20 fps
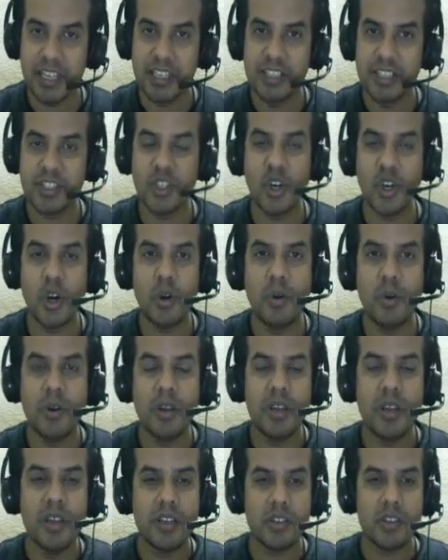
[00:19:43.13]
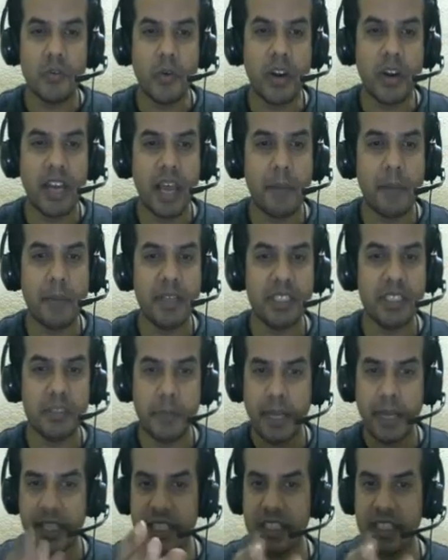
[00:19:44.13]
So what happens
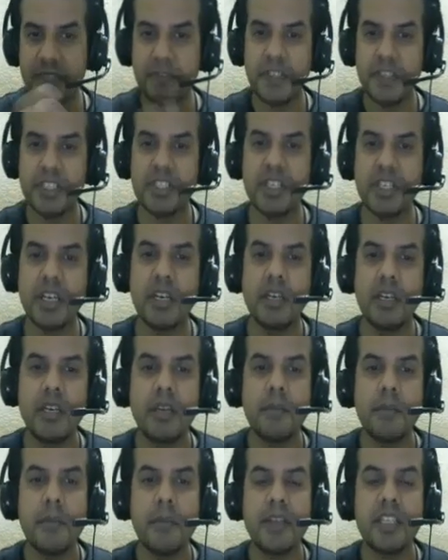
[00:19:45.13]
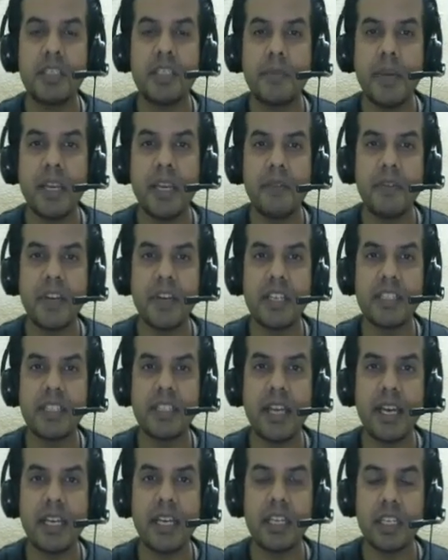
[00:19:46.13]
by this feature, this benefit is
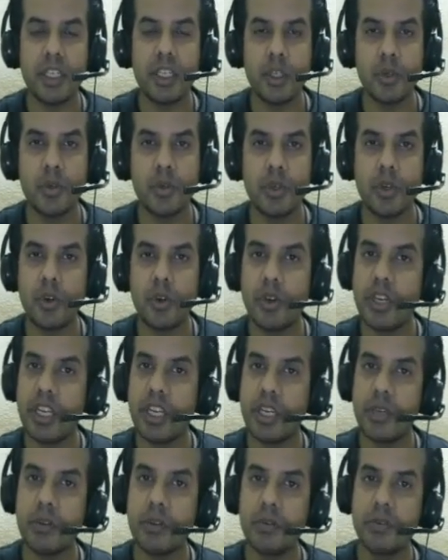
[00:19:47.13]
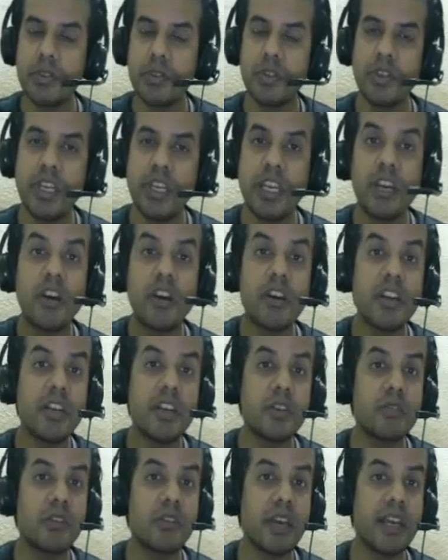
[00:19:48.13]
that you need not need
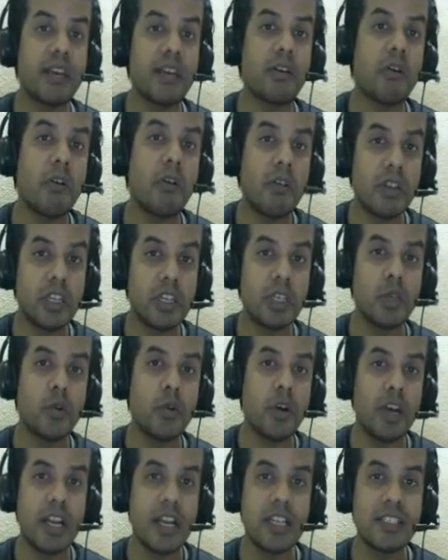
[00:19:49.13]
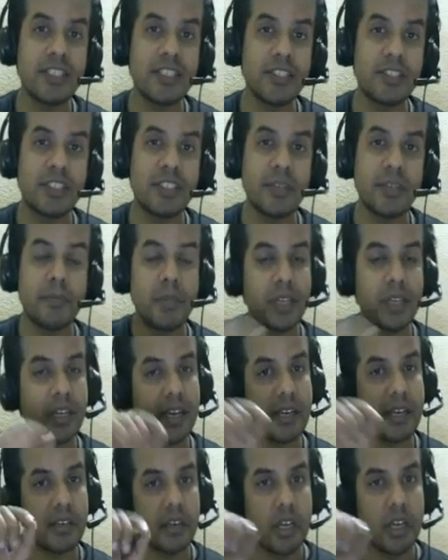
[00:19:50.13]
to write all the URLs. You simply
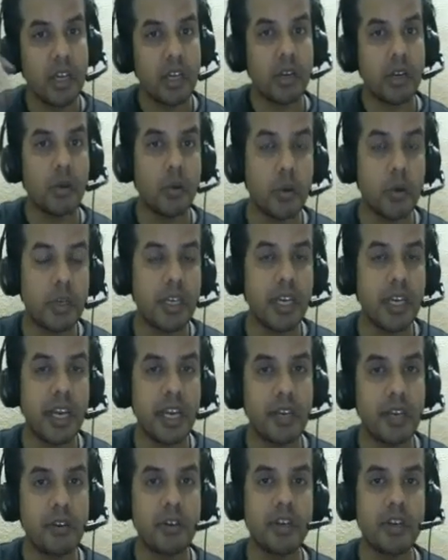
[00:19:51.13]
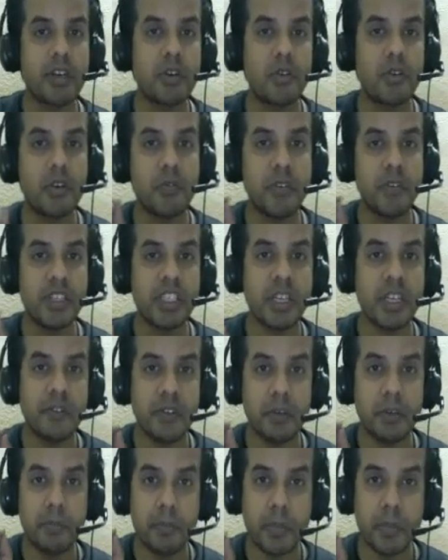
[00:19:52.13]
write Nokia. It will include
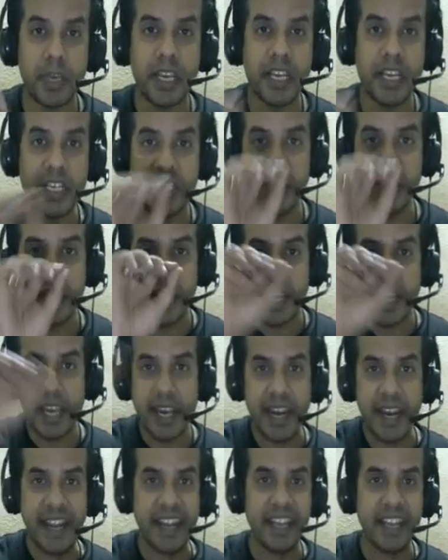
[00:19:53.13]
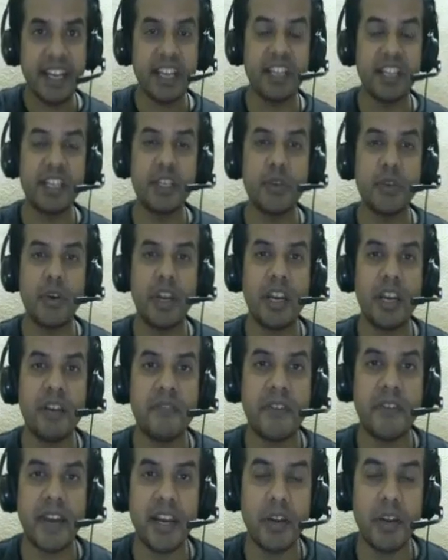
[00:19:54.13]
whichever page heading in the URL you
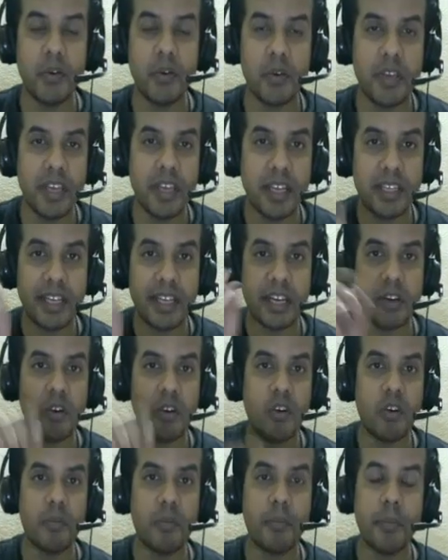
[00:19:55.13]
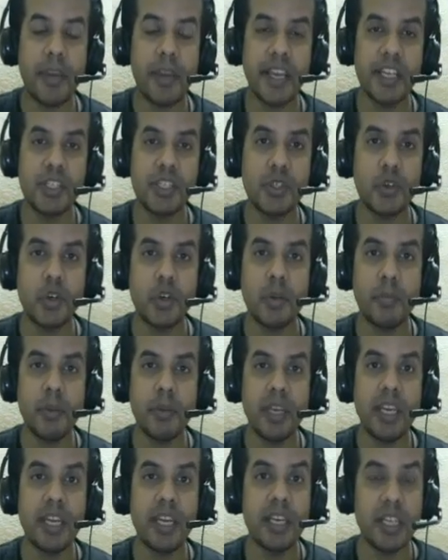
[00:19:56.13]
find Nokia, that all page would be
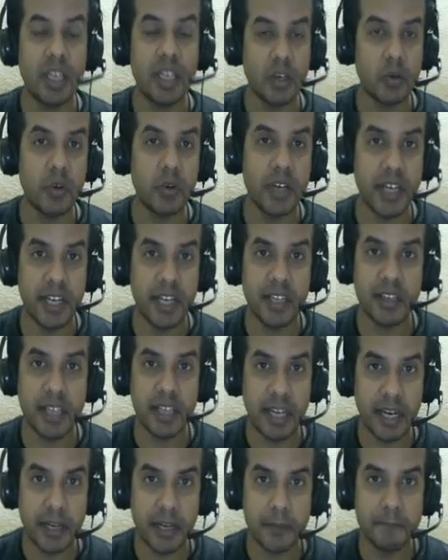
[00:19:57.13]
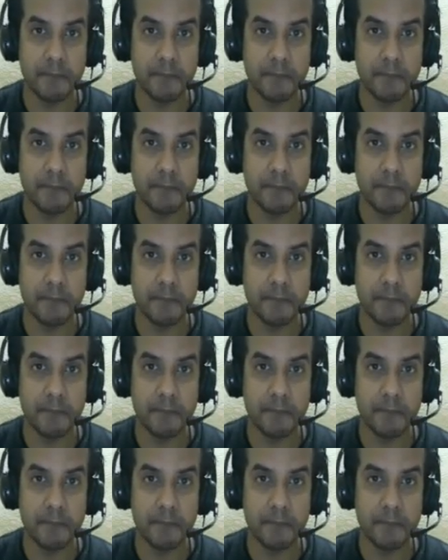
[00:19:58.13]
included in that,